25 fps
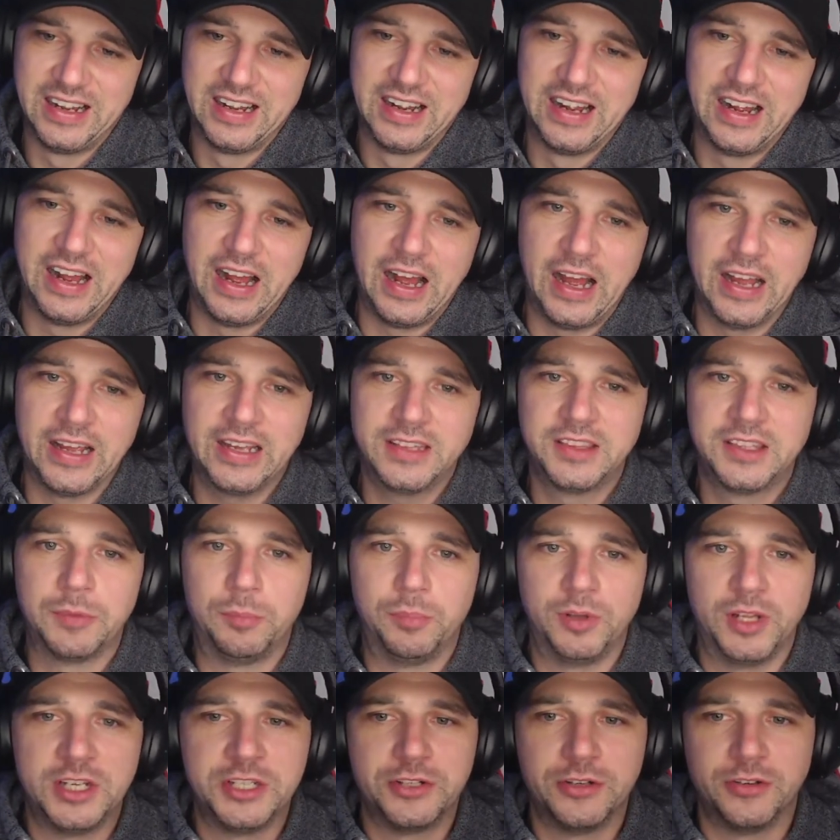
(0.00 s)
I had the
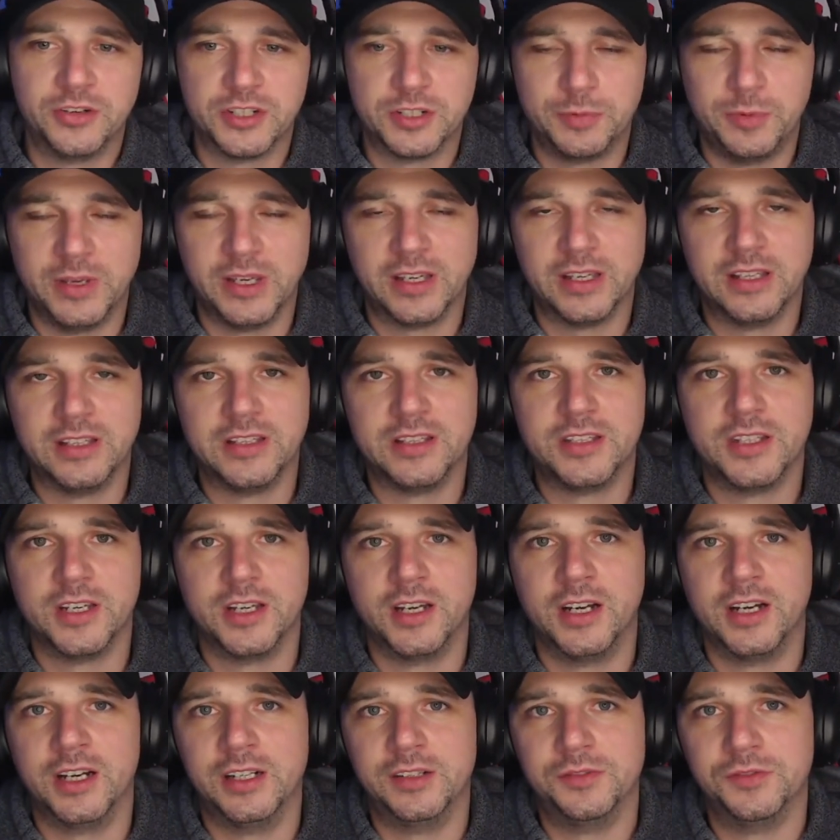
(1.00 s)
pleasure of speaking
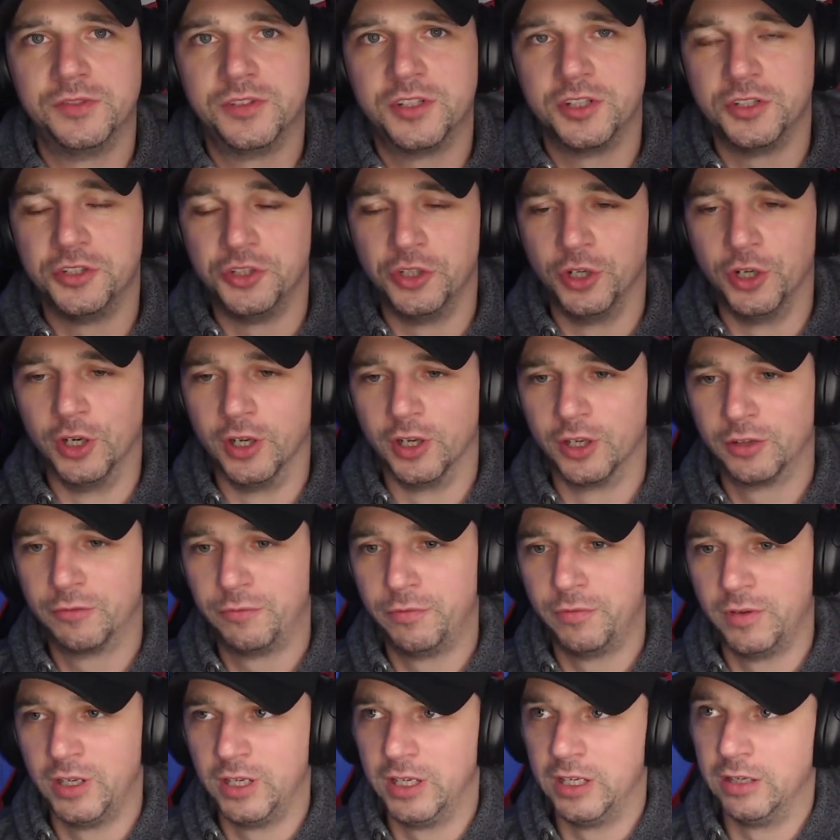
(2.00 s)
to Joel
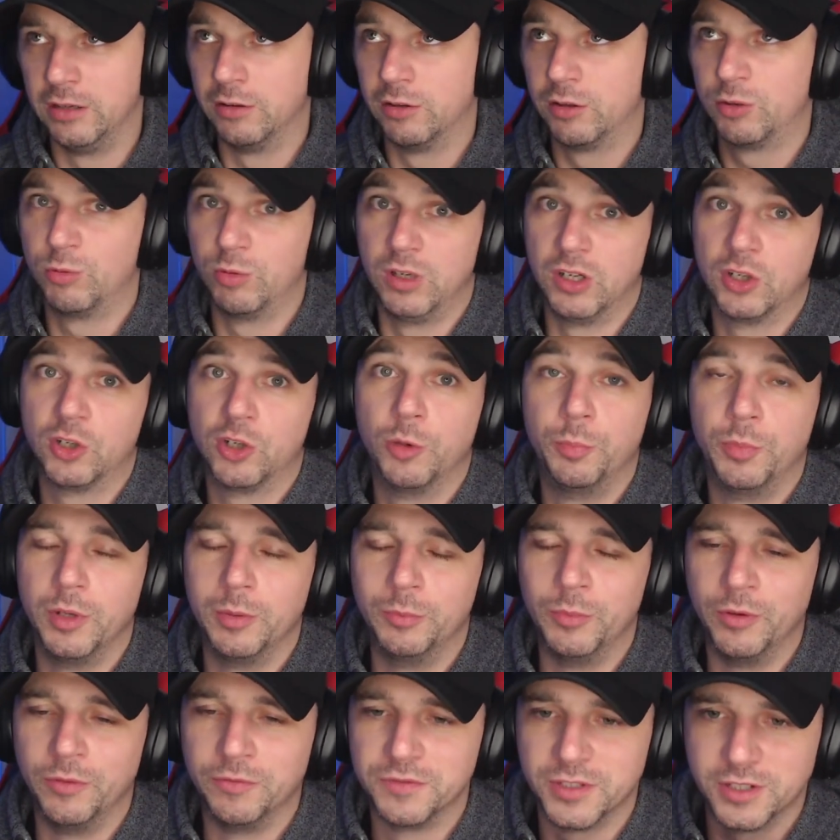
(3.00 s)
a couple of
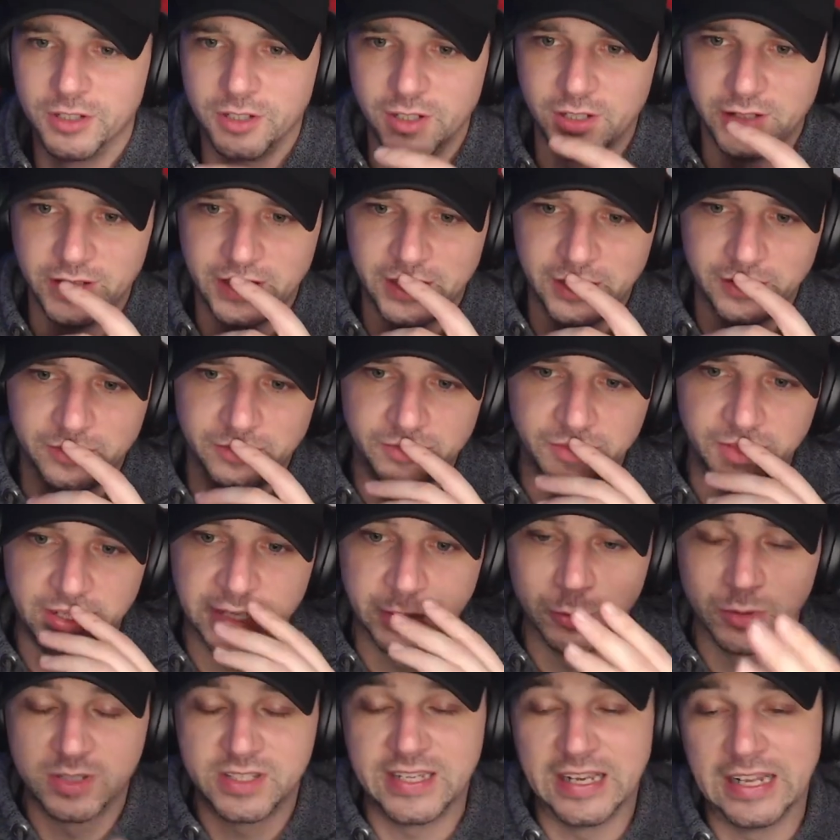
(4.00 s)
months ago now, and he
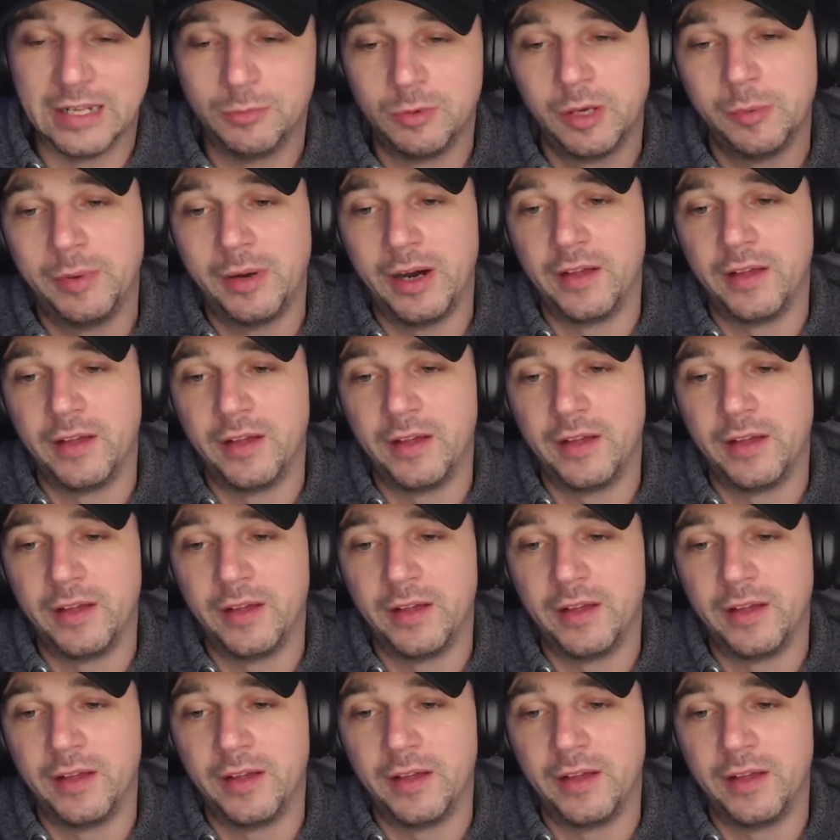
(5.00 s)
was telling me about the